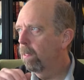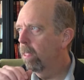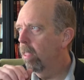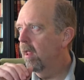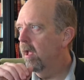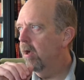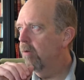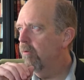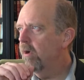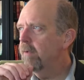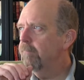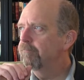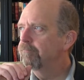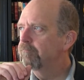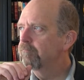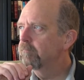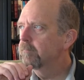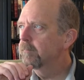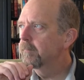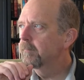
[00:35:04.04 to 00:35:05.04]
Well,
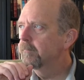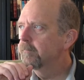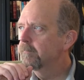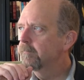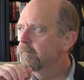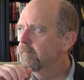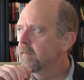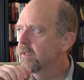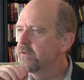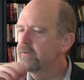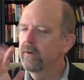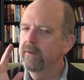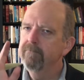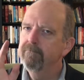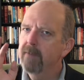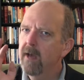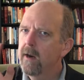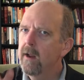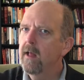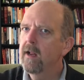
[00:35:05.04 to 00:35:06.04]
sorry,
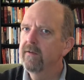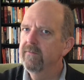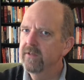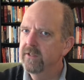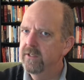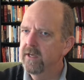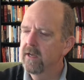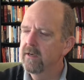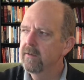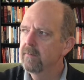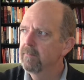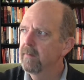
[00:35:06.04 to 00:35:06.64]
not all of a sudden,